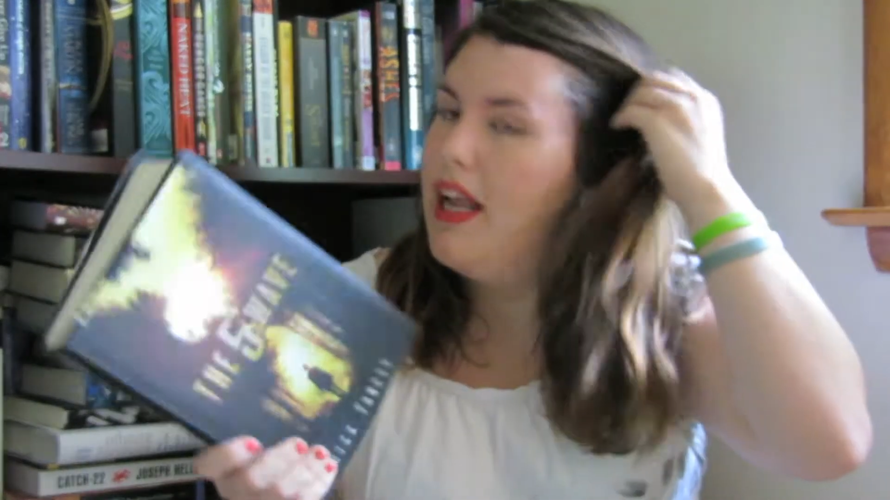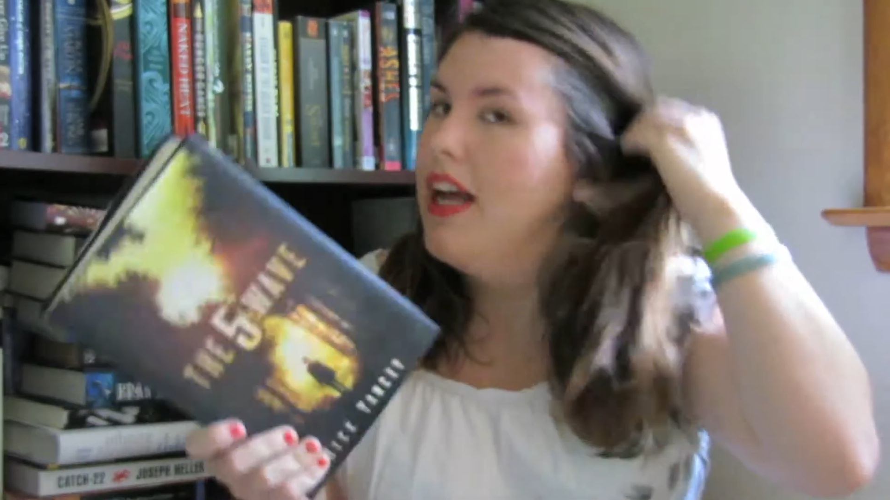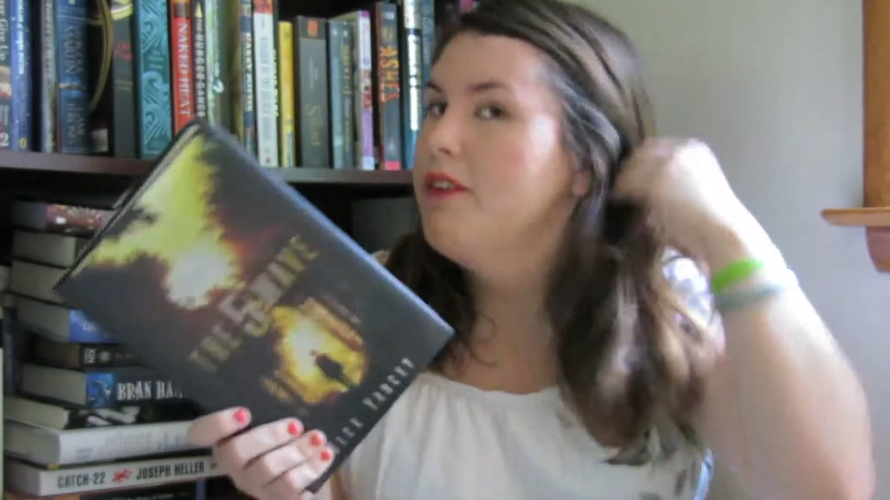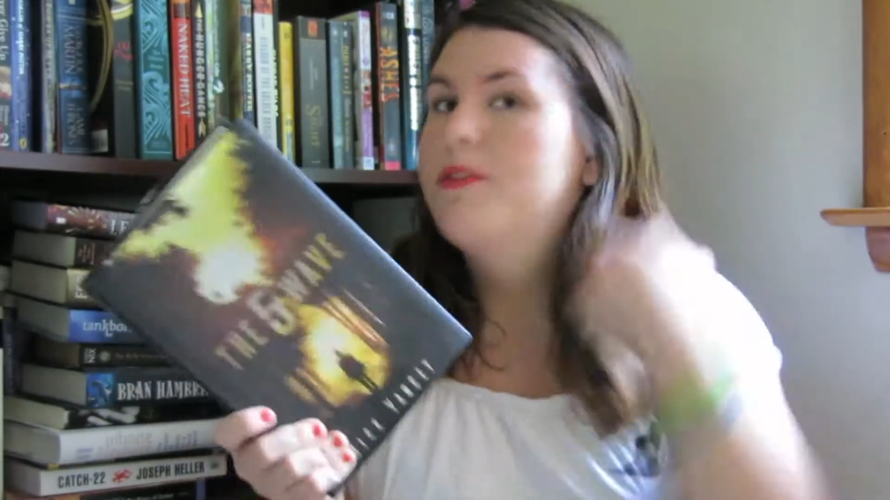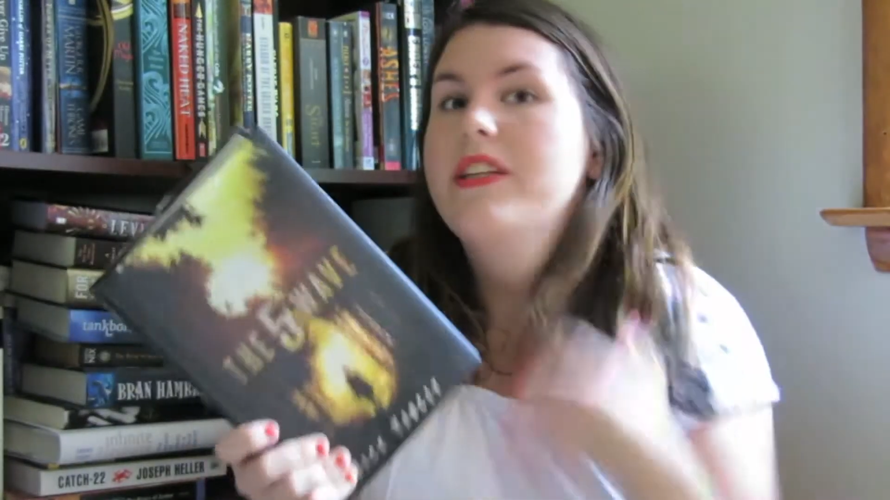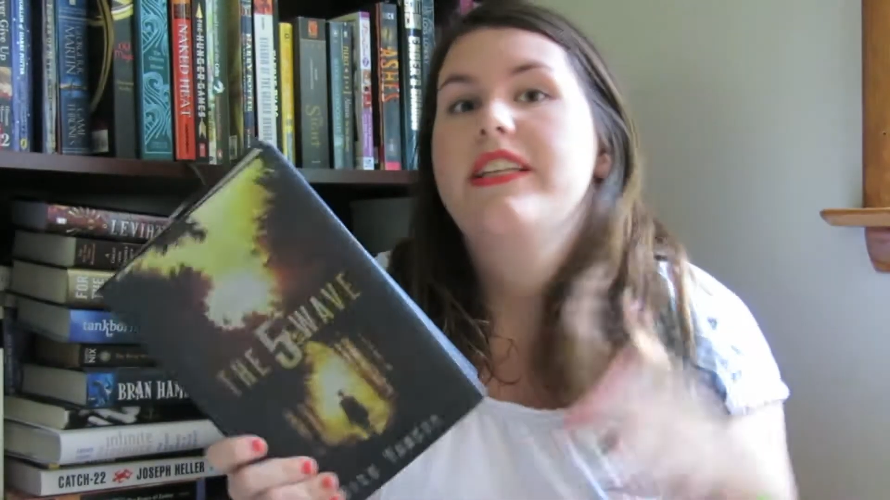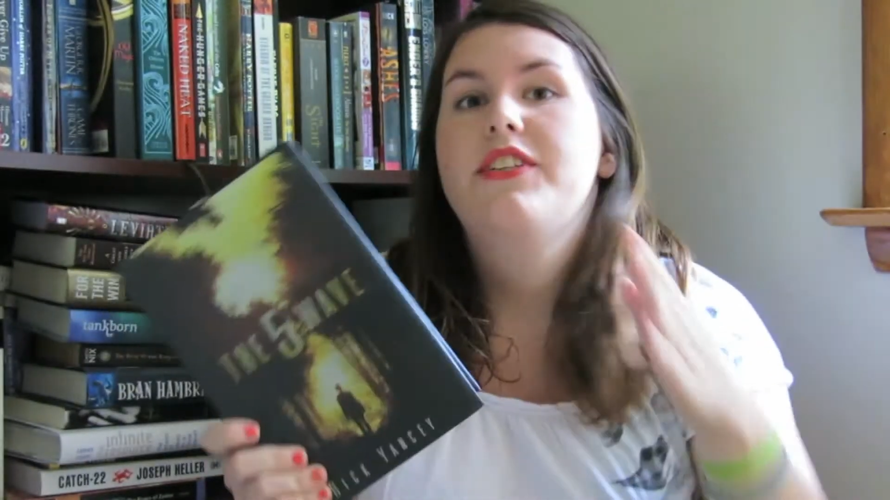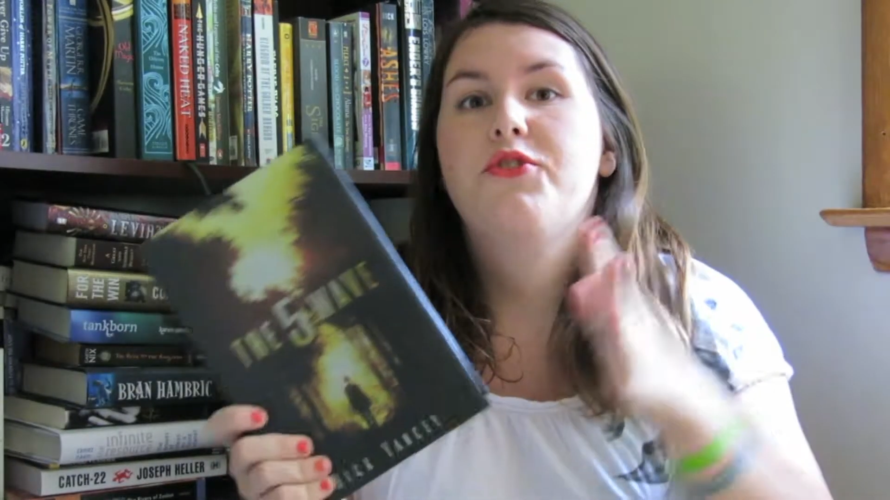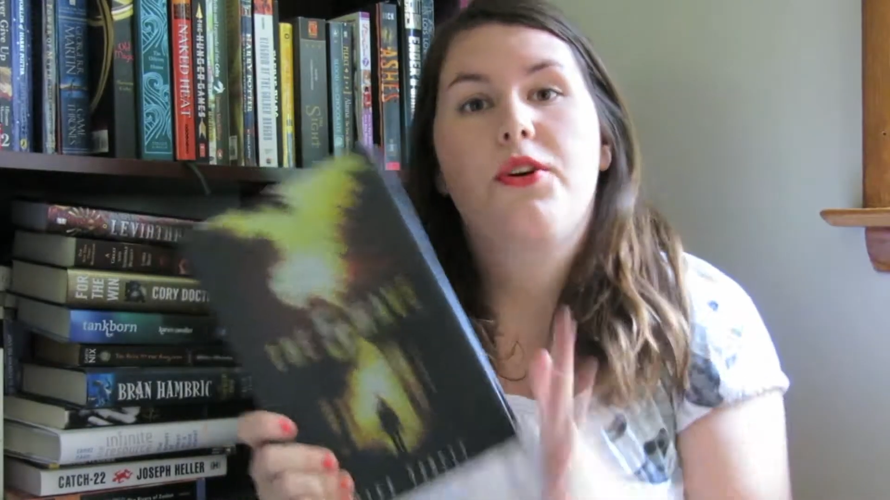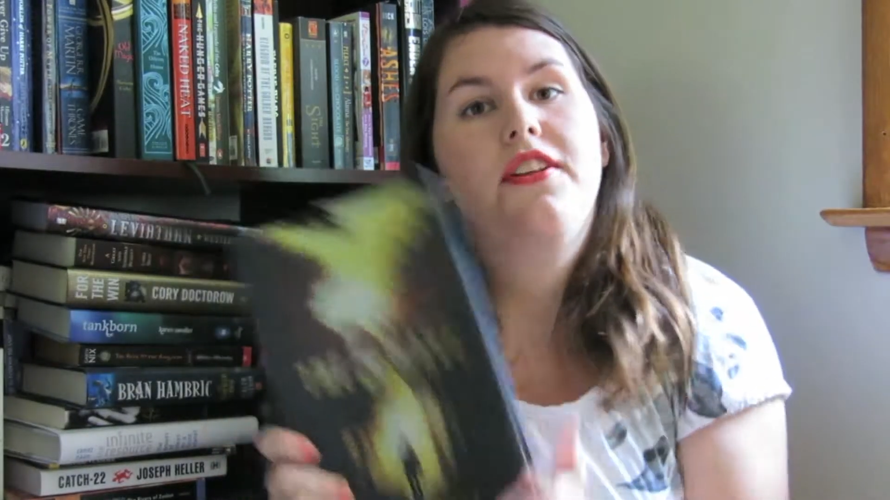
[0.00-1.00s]
I really
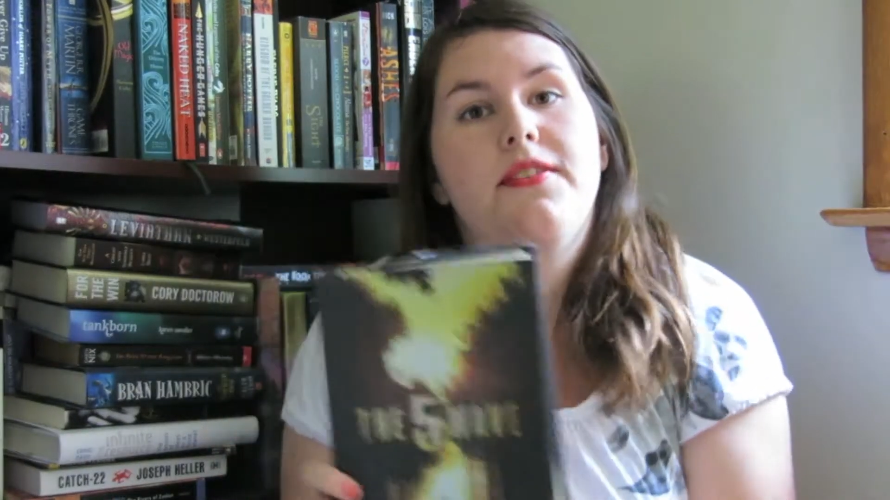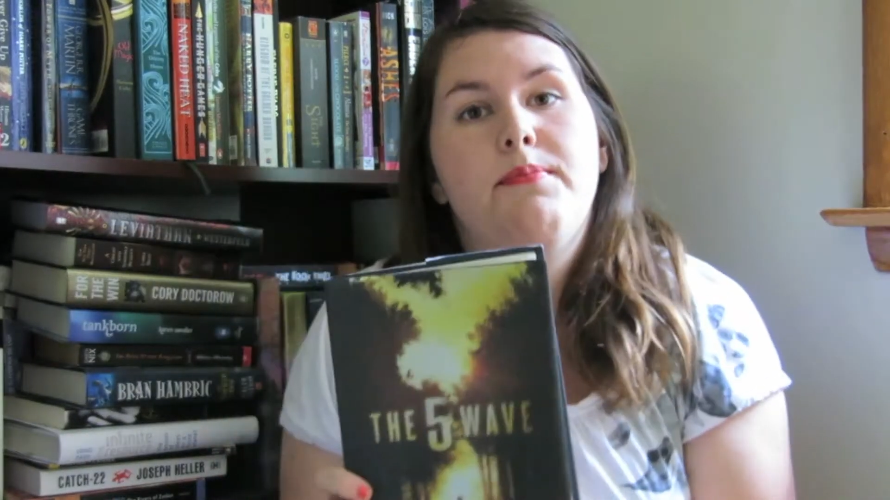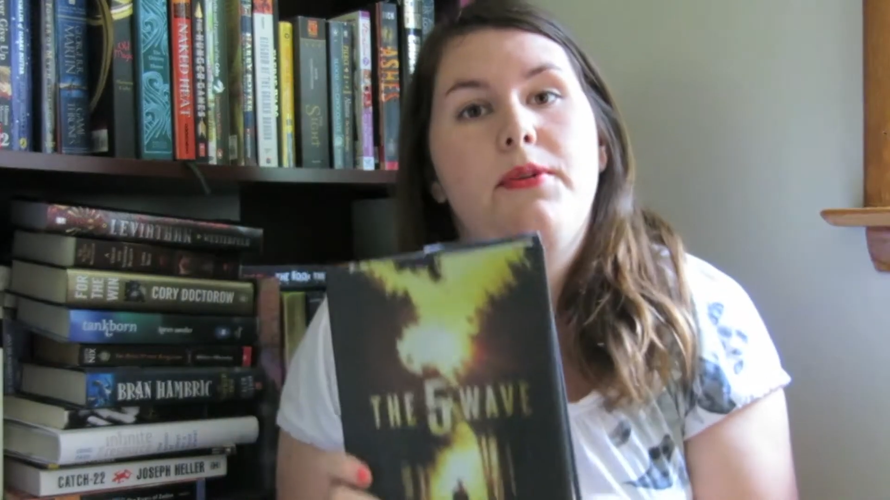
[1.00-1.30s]
enjoyed this